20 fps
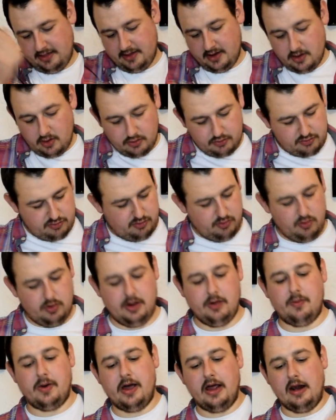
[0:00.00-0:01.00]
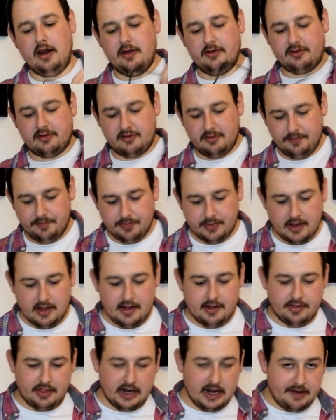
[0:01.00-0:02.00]
They're not truly wireless.
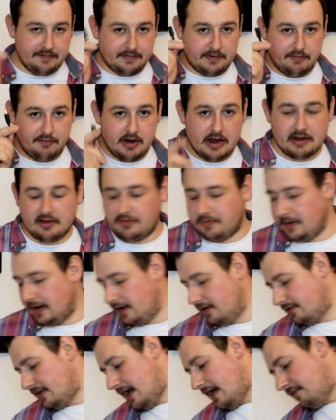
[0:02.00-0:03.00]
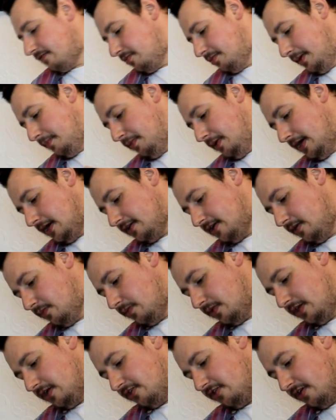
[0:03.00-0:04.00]
The left and right speakers have to be plugged
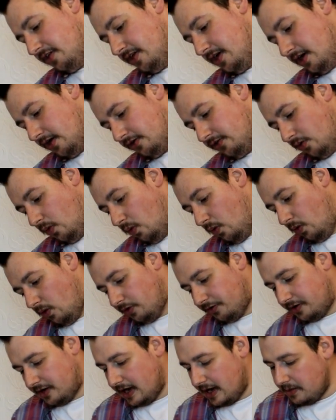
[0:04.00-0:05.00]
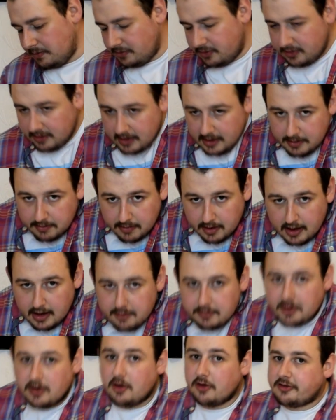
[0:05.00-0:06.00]
in with each other at all times,
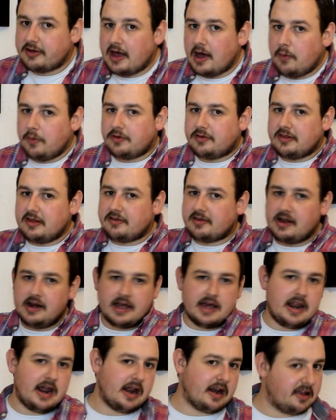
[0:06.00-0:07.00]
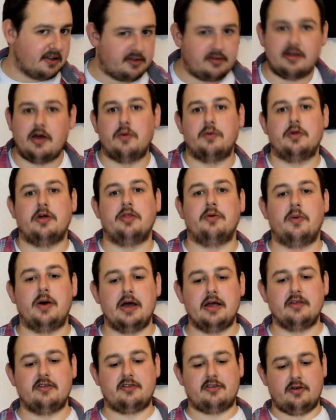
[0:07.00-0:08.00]
because how is this going to get any sound
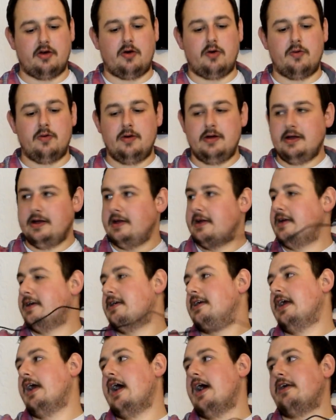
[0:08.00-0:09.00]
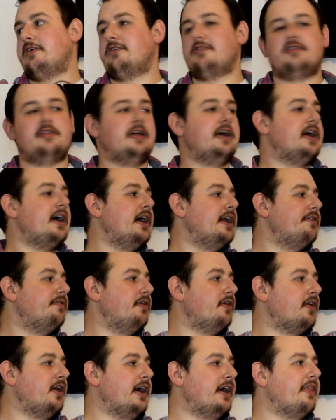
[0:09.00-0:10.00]
otherwise? So, yes, they kind of
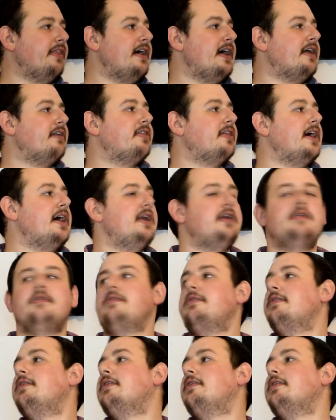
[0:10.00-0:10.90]
look like that then.